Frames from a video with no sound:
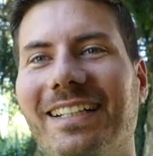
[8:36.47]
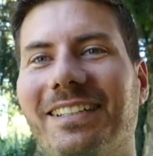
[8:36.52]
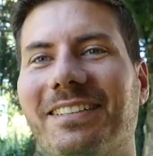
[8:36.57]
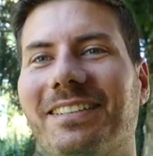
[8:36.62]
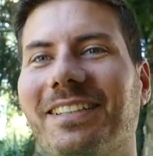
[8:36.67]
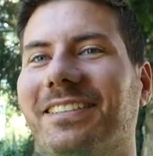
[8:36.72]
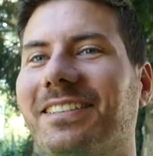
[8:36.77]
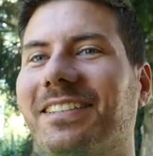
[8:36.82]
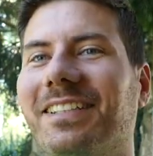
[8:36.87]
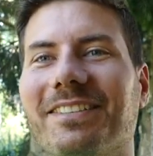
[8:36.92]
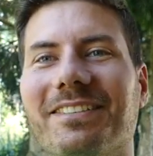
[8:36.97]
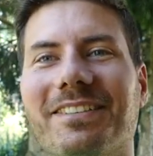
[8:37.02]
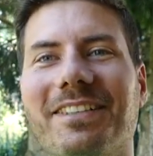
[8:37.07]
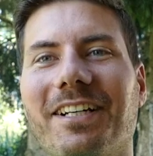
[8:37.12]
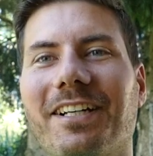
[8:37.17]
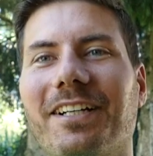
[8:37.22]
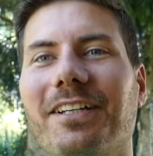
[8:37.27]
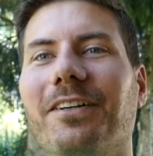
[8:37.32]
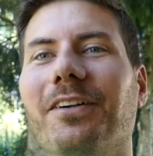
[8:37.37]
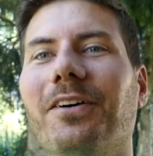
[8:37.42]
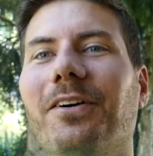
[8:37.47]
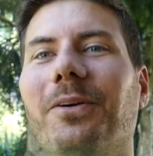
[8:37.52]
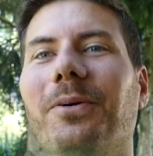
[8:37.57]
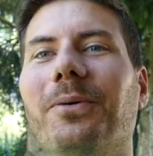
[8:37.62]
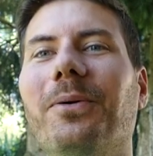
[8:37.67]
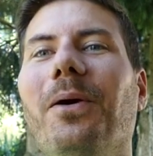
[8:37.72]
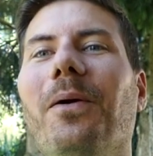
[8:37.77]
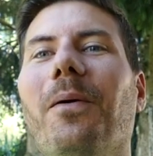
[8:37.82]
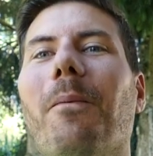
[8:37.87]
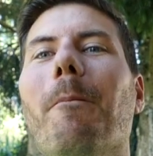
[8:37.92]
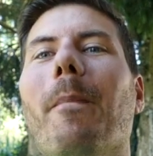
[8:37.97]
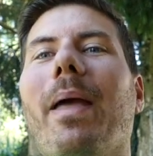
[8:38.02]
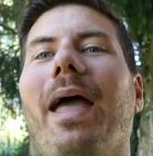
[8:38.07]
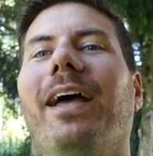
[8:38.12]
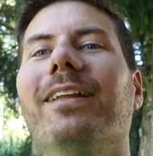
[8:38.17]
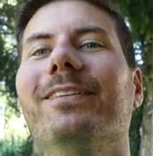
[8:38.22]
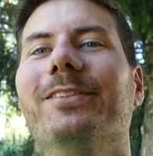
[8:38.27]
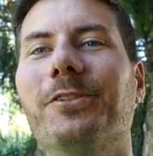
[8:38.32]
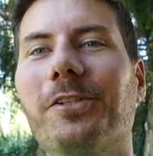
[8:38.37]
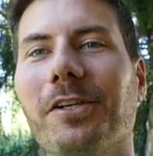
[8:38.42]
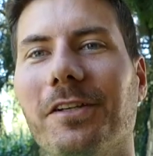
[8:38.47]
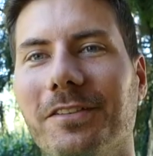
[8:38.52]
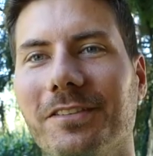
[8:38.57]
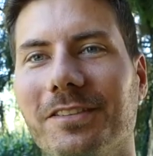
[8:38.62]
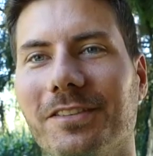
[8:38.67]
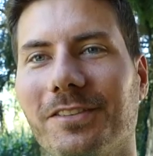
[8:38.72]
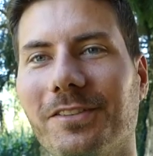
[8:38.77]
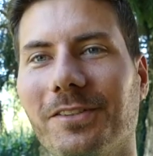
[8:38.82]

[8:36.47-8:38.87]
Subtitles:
There are no mansions,